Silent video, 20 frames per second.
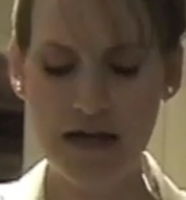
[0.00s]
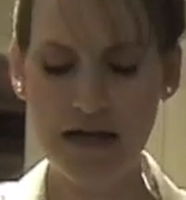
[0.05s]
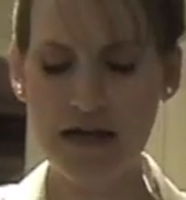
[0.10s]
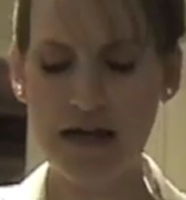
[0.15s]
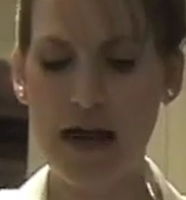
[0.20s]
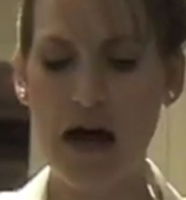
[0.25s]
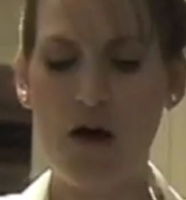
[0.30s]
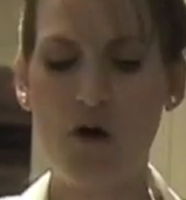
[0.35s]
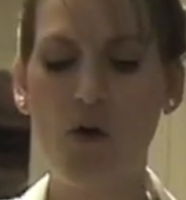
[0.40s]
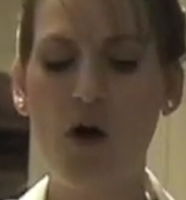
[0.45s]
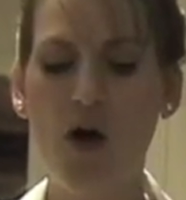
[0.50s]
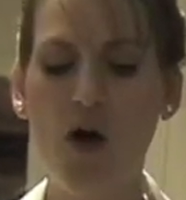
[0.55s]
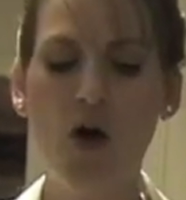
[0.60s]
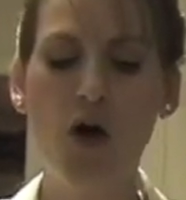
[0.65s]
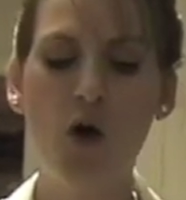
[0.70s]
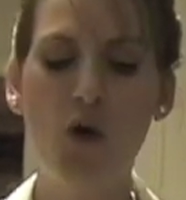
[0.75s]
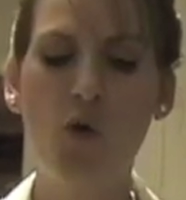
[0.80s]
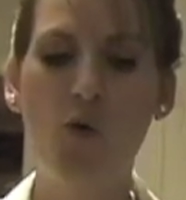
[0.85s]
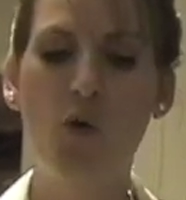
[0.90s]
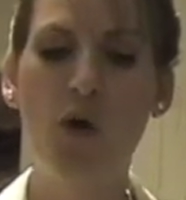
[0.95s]
Now,
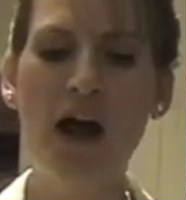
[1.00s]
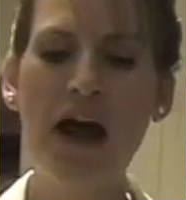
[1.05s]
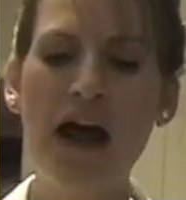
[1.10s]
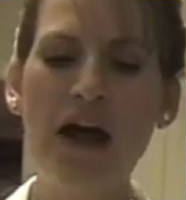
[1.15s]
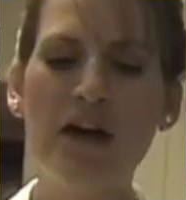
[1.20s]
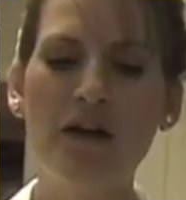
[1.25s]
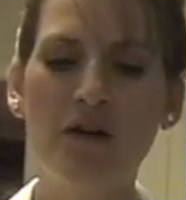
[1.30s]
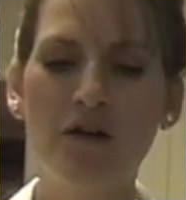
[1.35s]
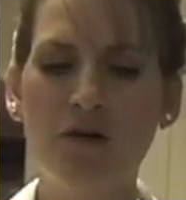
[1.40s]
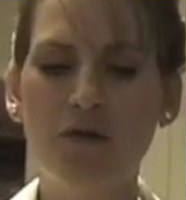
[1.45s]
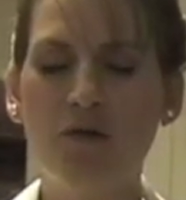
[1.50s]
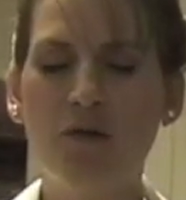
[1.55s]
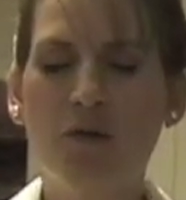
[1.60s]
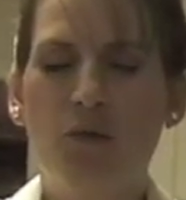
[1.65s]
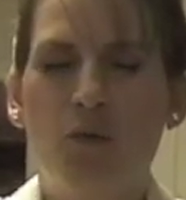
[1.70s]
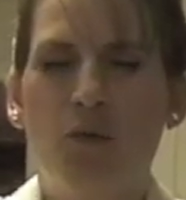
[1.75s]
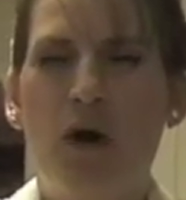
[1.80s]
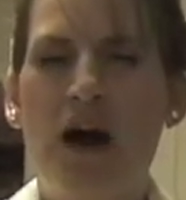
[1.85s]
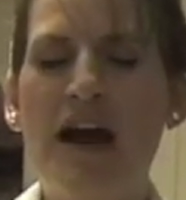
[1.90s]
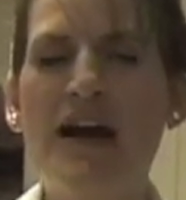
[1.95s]
why
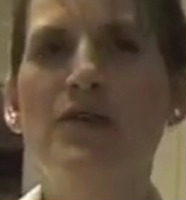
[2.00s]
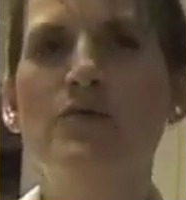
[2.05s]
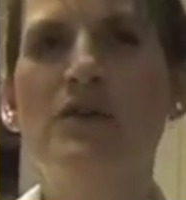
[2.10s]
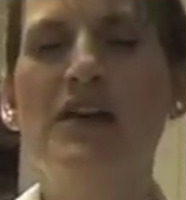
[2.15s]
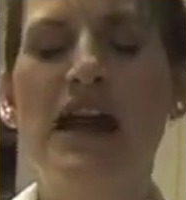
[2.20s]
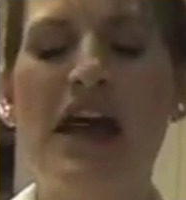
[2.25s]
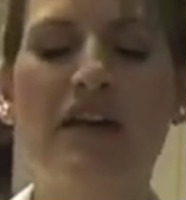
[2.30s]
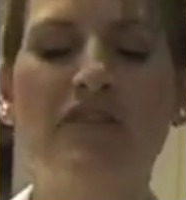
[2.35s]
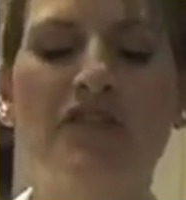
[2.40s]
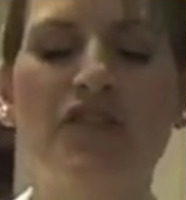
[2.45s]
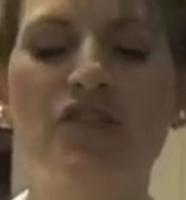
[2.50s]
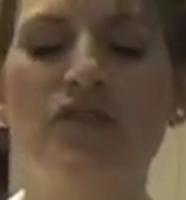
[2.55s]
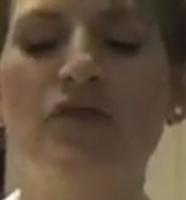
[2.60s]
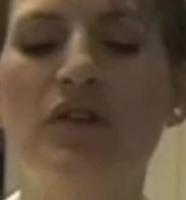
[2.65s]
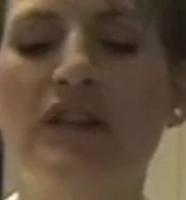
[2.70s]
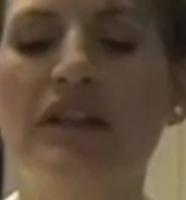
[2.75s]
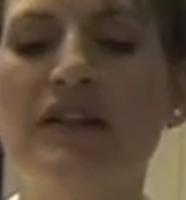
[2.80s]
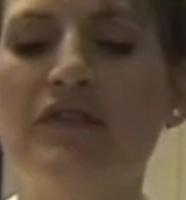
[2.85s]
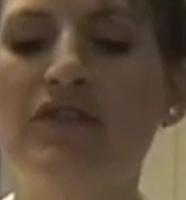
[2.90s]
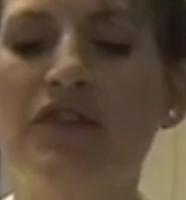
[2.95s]
do we have to do
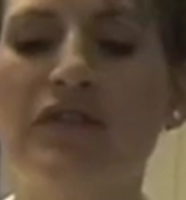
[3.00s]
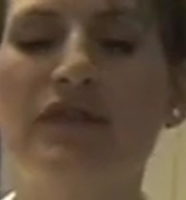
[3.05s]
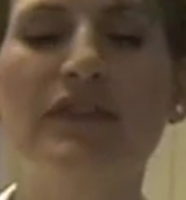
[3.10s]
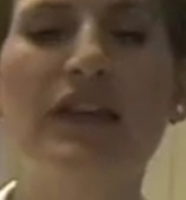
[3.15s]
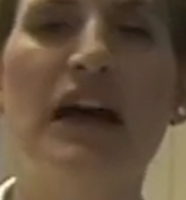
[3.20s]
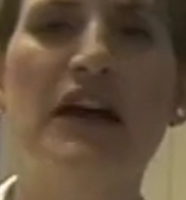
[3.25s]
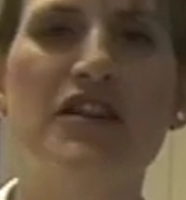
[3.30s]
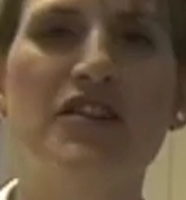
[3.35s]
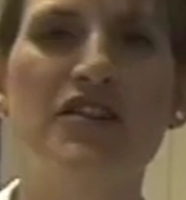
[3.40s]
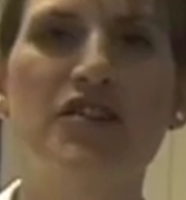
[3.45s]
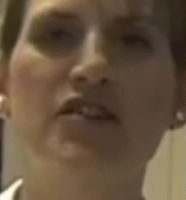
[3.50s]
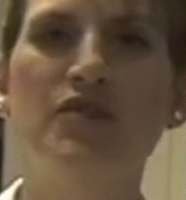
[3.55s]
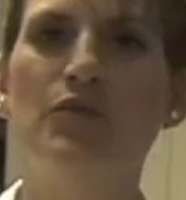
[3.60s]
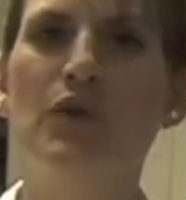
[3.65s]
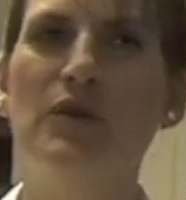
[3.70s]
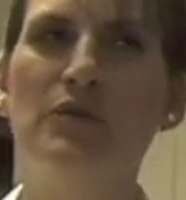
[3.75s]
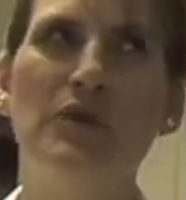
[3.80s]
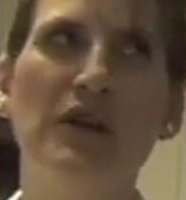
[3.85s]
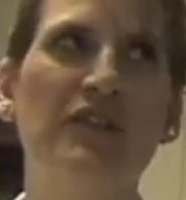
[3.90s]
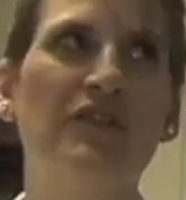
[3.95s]
a liver flush
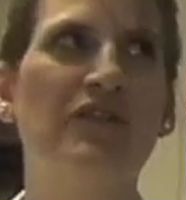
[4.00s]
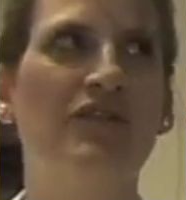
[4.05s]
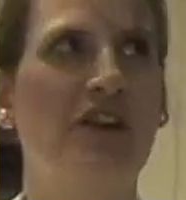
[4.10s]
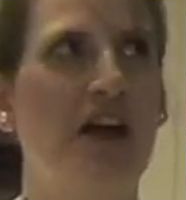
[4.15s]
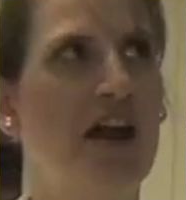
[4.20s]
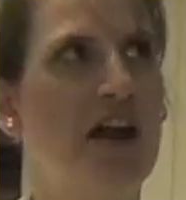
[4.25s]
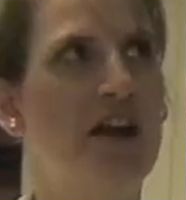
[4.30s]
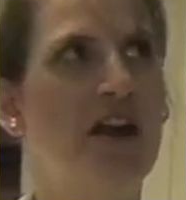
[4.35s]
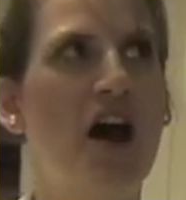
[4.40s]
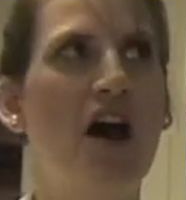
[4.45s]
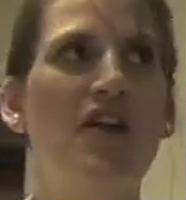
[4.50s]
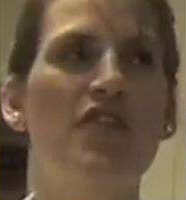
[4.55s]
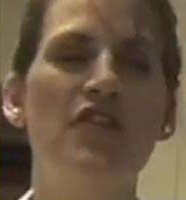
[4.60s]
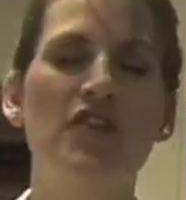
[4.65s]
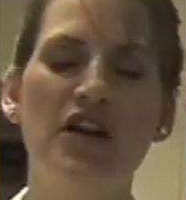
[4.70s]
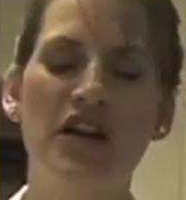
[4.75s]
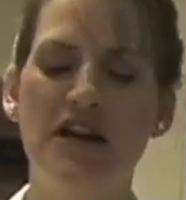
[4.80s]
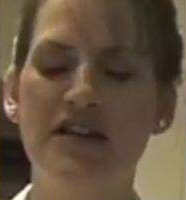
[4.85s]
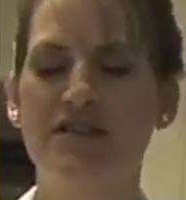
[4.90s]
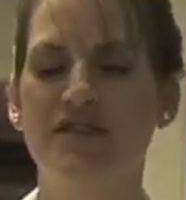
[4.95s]
when we've done other
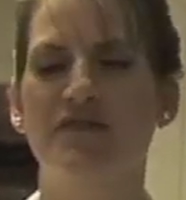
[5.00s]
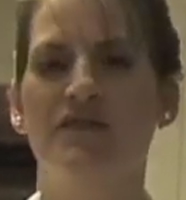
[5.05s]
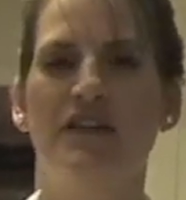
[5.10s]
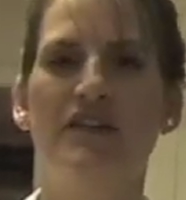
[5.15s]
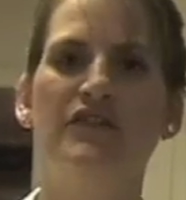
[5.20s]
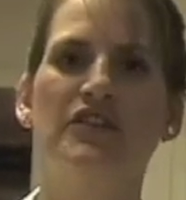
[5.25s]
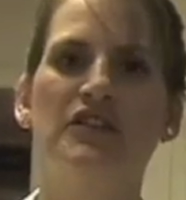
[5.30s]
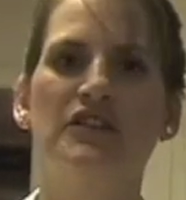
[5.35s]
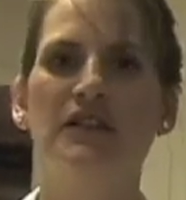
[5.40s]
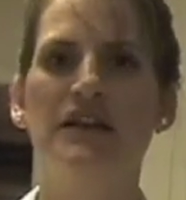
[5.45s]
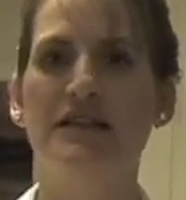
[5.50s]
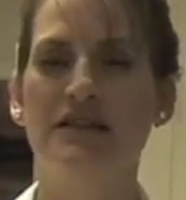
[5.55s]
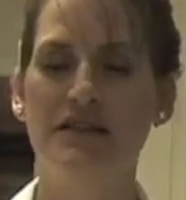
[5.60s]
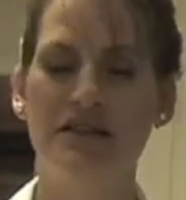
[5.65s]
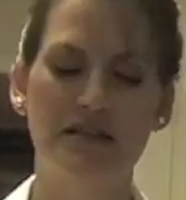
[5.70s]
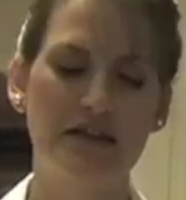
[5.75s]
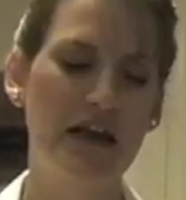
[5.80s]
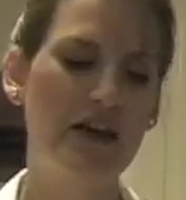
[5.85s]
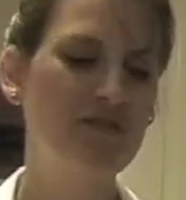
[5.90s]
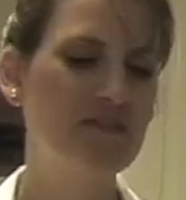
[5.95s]
kinds of liver
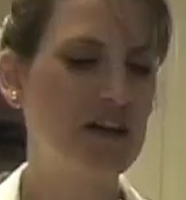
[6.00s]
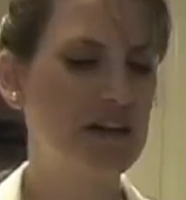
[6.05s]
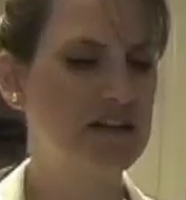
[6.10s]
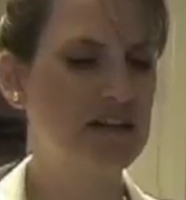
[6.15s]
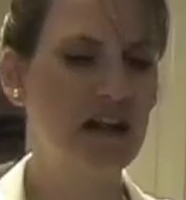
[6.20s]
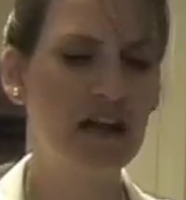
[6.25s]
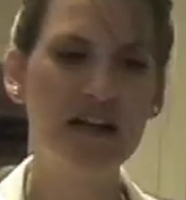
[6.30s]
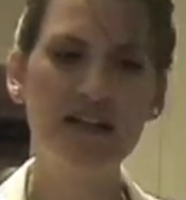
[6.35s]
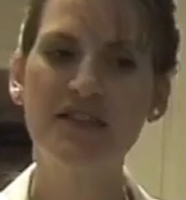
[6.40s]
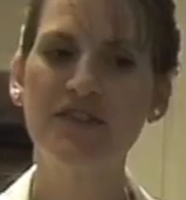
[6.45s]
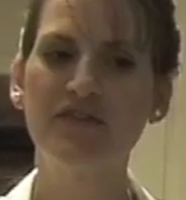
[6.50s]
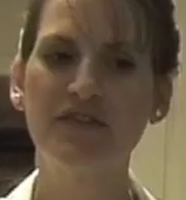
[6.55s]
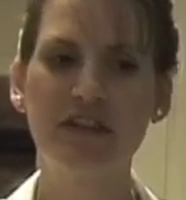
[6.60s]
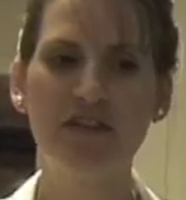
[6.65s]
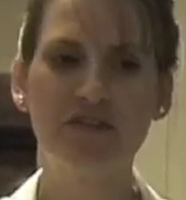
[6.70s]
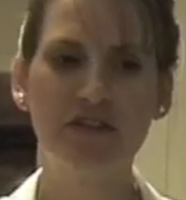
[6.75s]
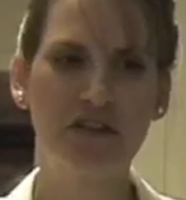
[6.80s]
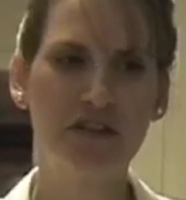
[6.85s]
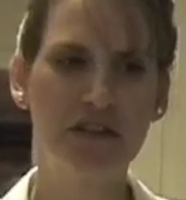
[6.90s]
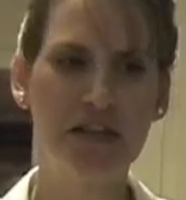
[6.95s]
cleanses? I've done lots of
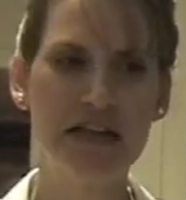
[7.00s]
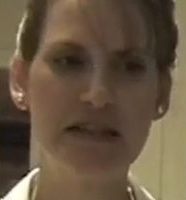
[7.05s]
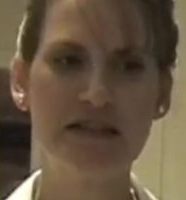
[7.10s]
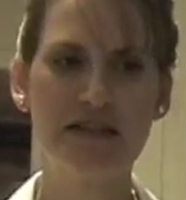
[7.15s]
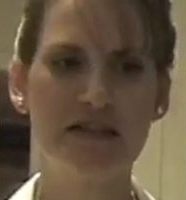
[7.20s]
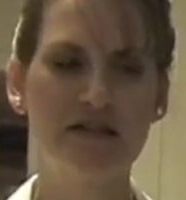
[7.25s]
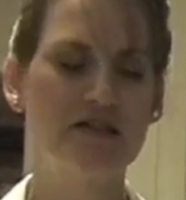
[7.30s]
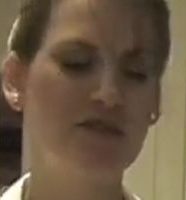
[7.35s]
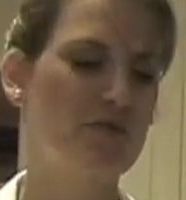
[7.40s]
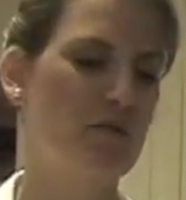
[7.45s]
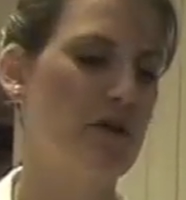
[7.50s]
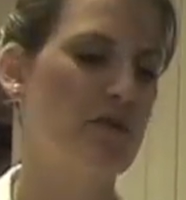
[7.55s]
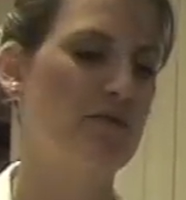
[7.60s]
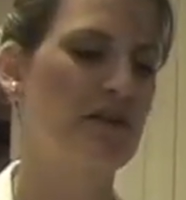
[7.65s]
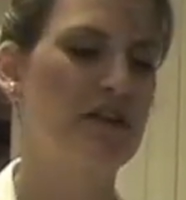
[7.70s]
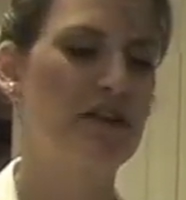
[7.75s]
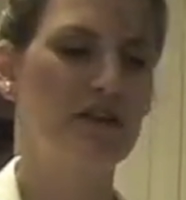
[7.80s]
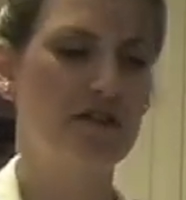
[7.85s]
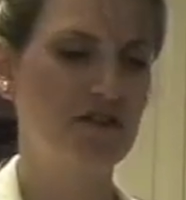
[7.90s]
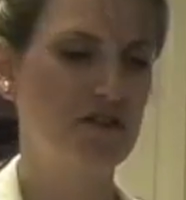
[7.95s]
liver cleanses where
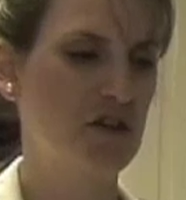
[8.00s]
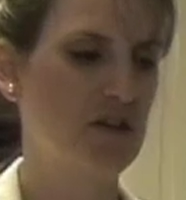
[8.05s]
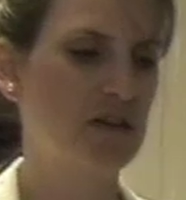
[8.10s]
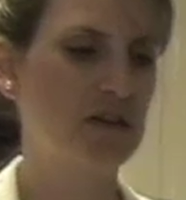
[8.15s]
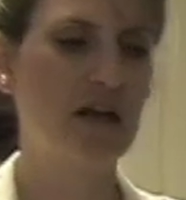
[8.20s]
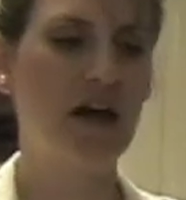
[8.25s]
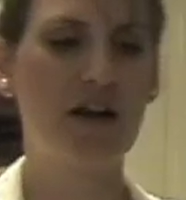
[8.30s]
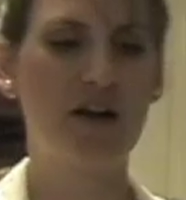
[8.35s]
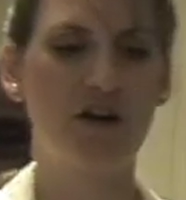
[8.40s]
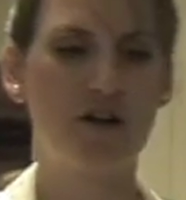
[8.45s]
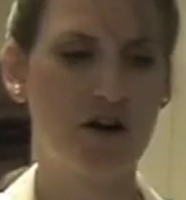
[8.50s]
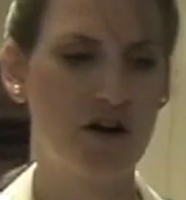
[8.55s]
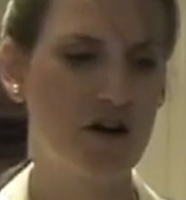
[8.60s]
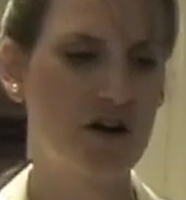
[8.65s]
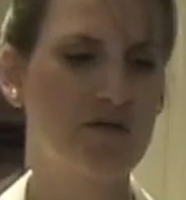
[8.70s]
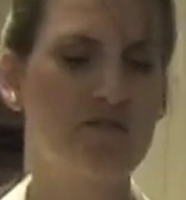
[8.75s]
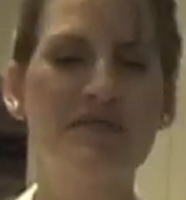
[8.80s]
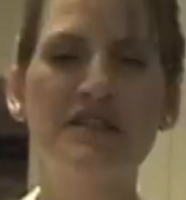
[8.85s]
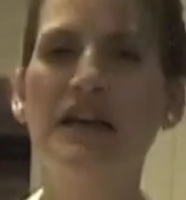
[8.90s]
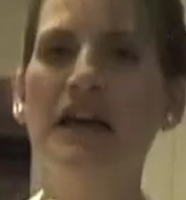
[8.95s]
we took a lot of
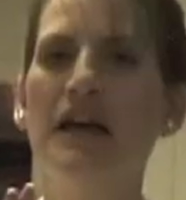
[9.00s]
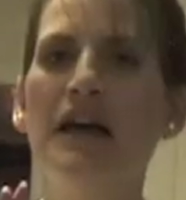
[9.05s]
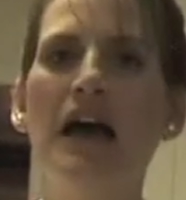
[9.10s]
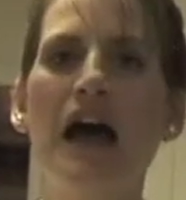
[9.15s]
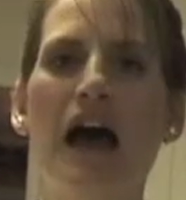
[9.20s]
herbs.